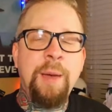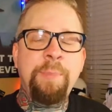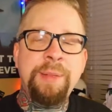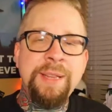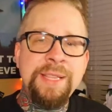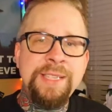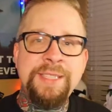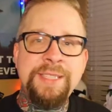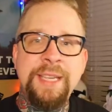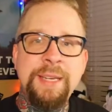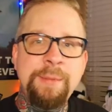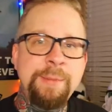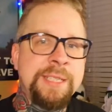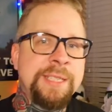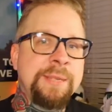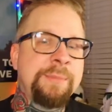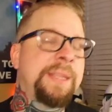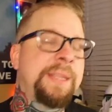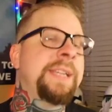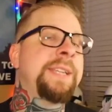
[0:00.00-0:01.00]
please send me
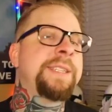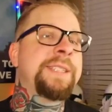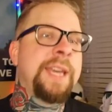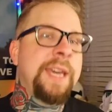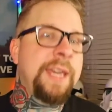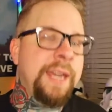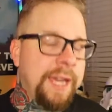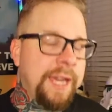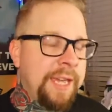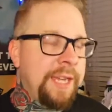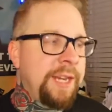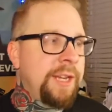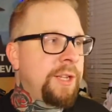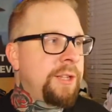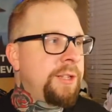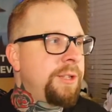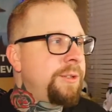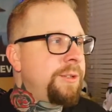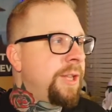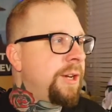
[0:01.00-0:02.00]
some links and I can
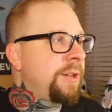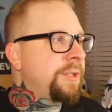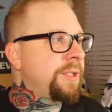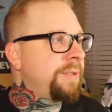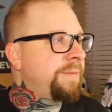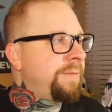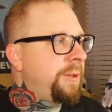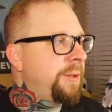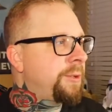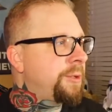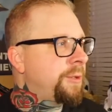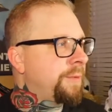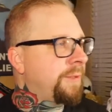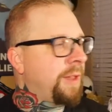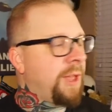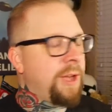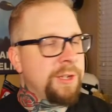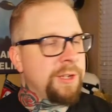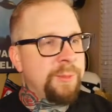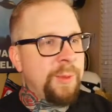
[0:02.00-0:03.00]
include those in future
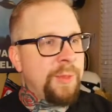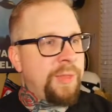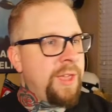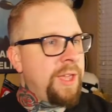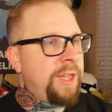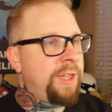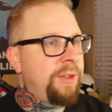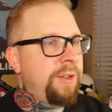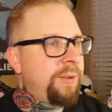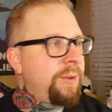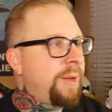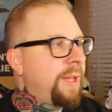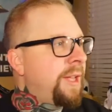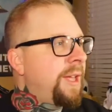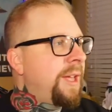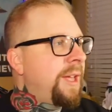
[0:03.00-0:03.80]
vlogs. But thank you